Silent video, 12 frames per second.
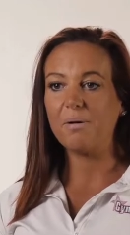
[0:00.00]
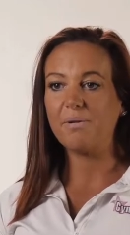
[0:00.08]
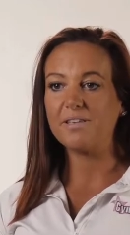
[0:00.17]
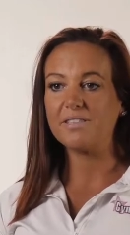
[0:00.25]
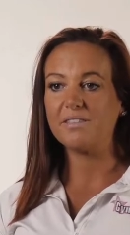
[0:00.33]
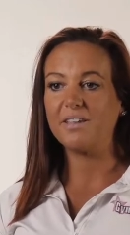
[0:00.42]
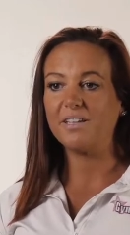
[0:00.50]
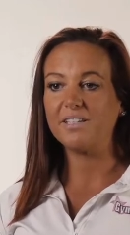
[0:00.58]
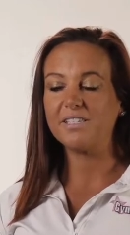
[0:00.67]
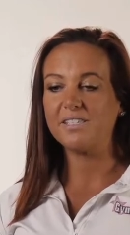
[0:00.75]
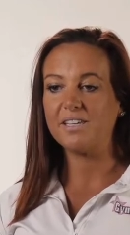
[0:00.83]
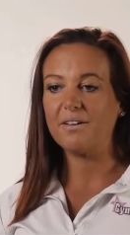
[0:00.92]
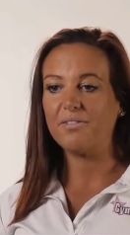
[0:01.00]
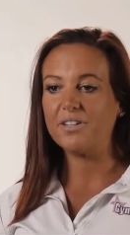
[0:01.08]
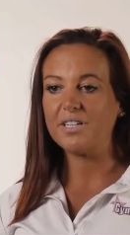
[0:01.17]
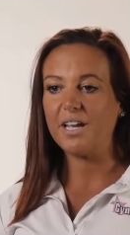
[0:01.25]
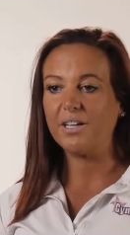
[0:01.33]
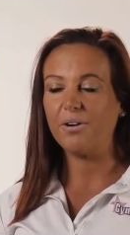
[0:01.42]
Amazing thing to see
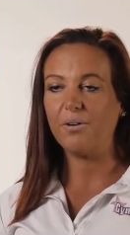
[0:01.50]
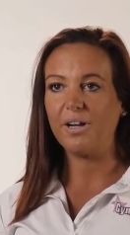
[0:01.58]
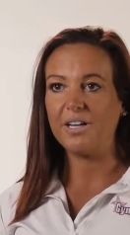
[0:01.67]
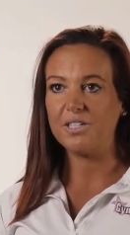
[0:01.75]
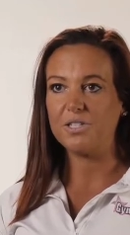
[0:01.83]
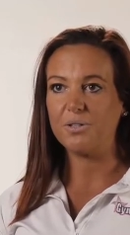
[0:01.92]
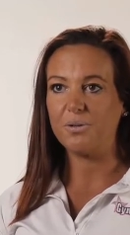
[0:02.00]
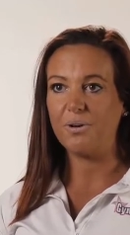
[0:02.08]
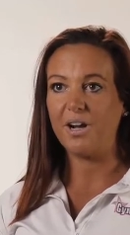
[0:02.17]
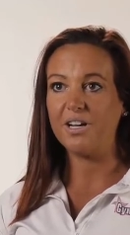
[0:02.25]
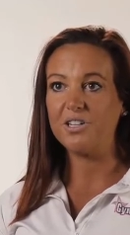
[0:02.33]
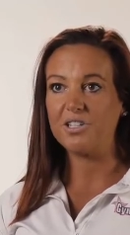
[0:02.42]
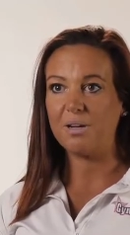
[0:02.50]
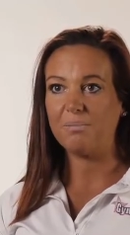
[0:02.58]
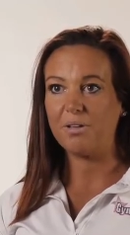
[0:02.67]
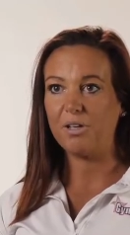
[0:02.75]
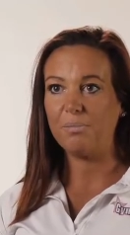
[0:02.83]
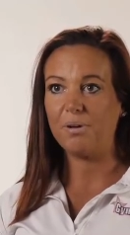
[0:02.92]
every day going into a
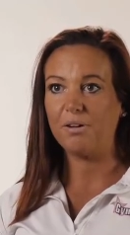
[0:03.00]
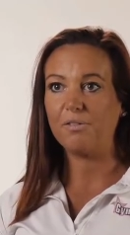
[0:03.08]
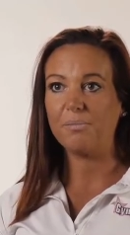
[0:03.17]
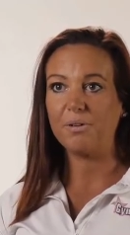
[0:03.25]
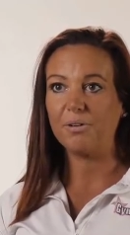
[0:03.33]
gym that you built from